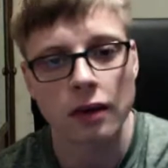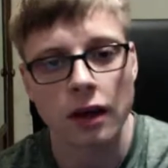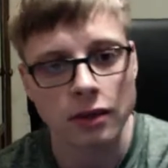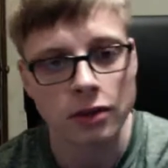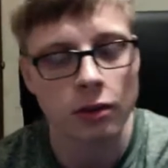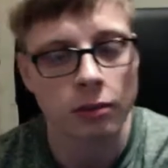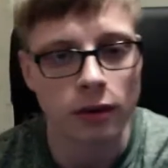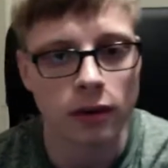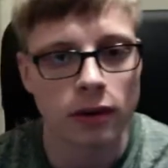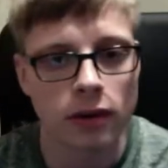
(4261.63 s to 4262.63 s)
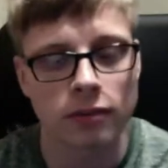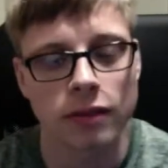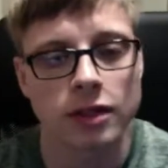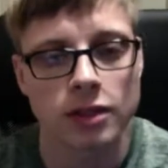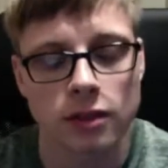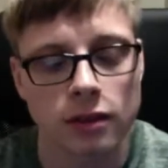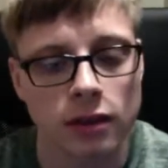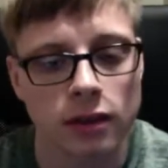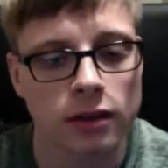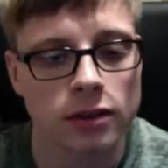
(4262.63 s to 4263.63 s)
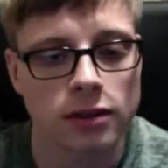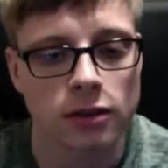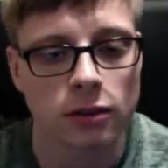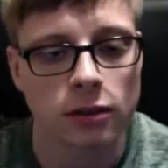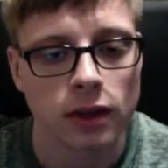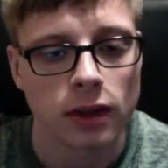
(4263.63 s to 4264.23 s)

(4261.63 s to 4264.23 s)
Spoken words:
October of next year, and so